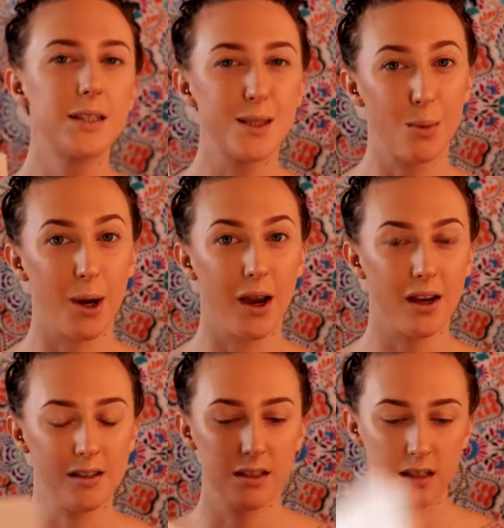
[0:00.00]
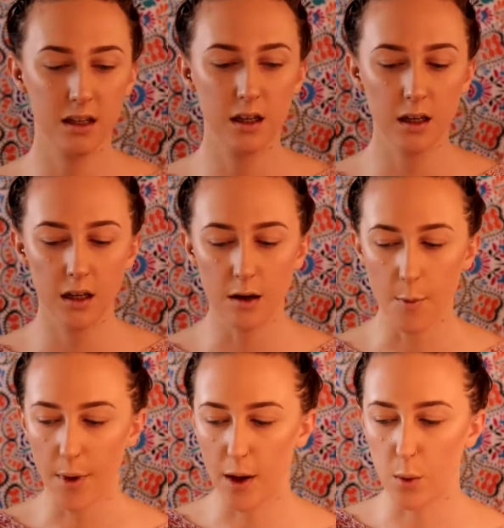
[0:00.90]
Surprise.
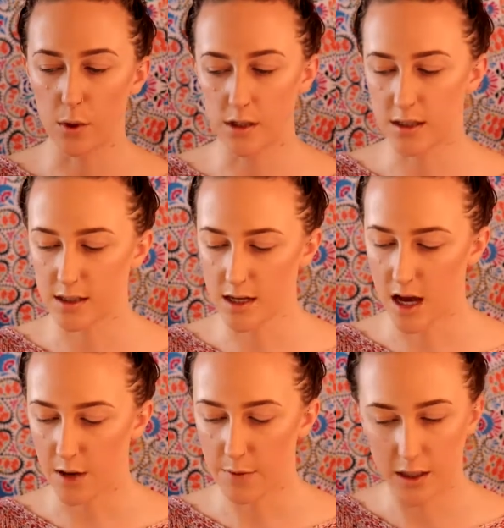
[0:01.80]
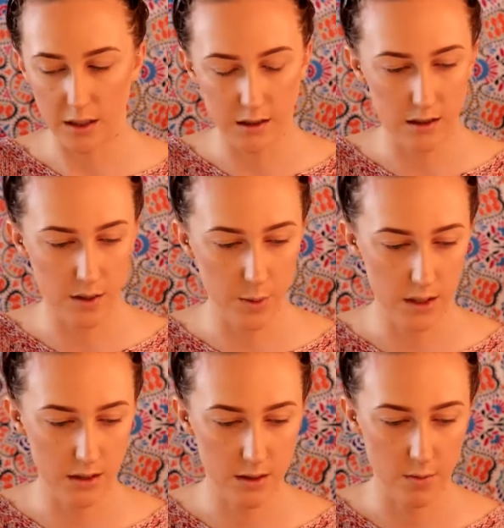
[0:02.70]
But we'll see. I might need to dip
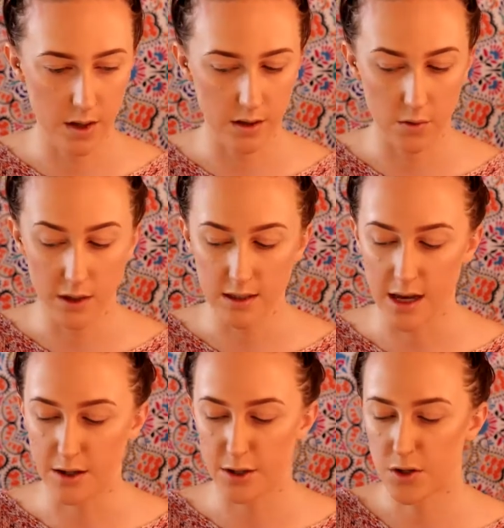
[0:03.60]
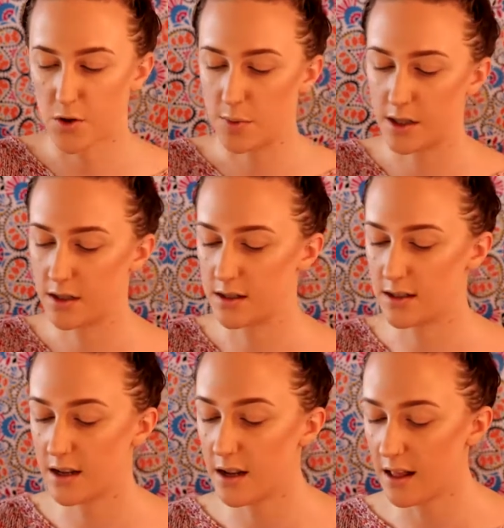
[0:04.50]
into some other ones. I just opened
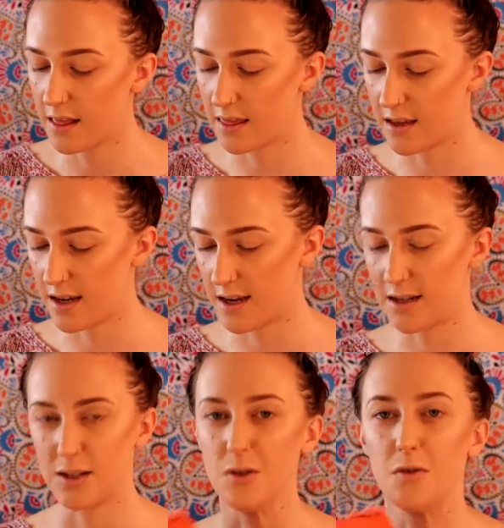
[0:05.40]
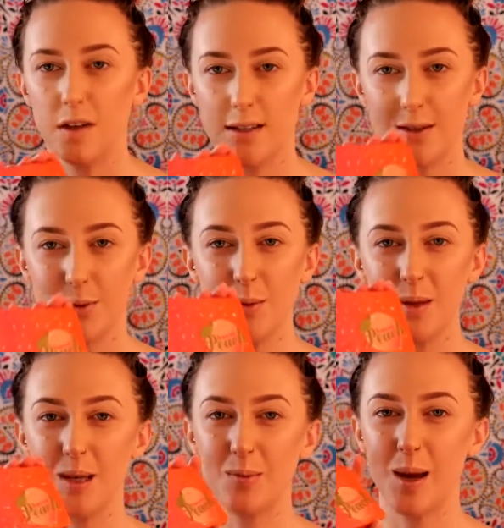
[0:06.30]
the Too Faced Sweet
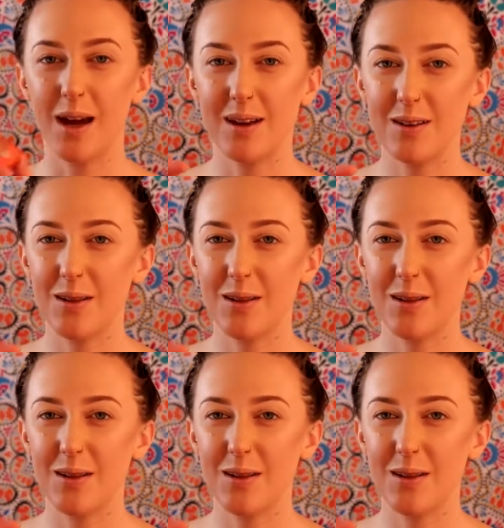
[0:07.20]
Peach the